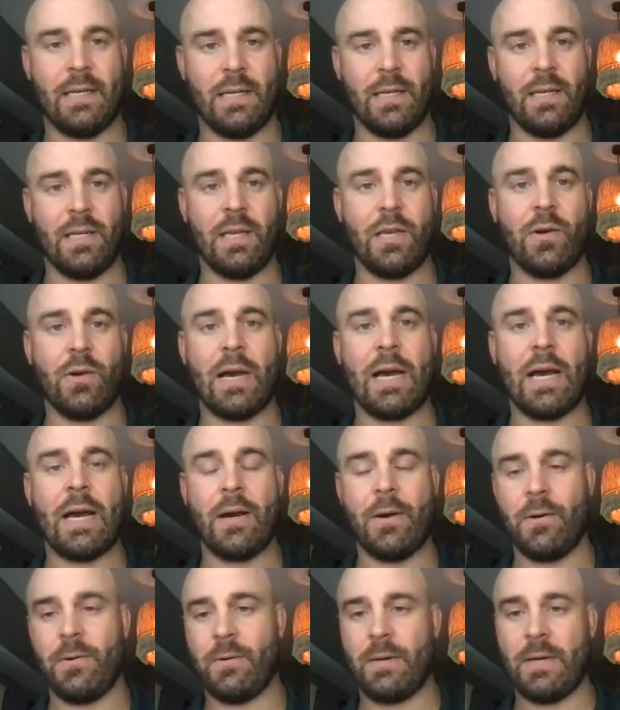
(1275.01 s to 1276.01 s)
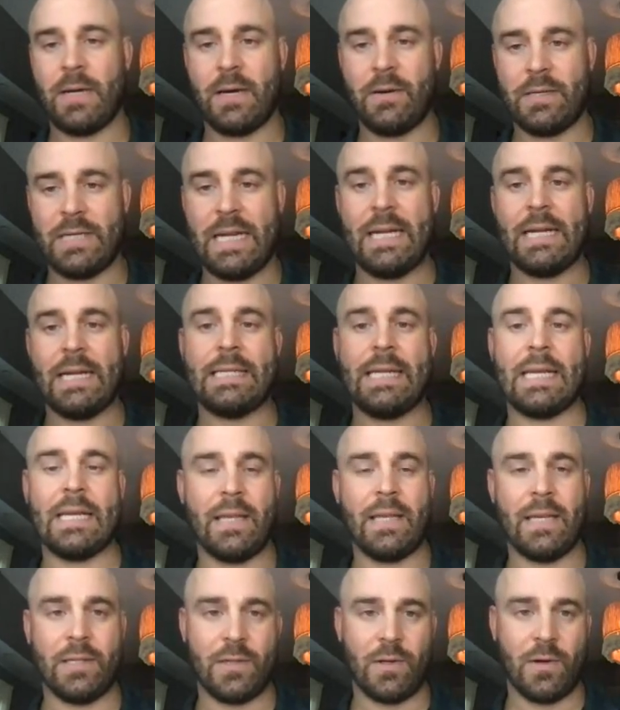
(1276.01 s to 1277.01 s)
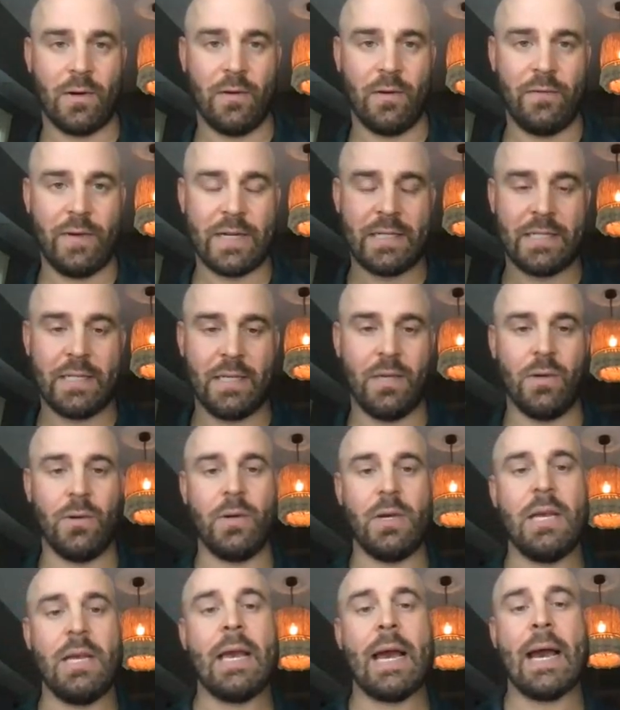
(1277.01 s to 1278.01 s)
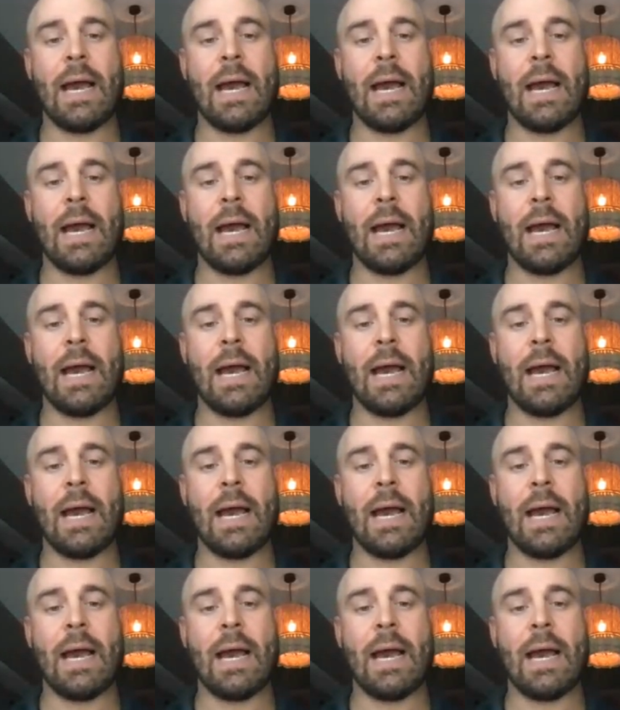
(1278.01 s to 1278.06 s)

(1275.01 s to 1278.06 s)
how day-to-day things are affecting you,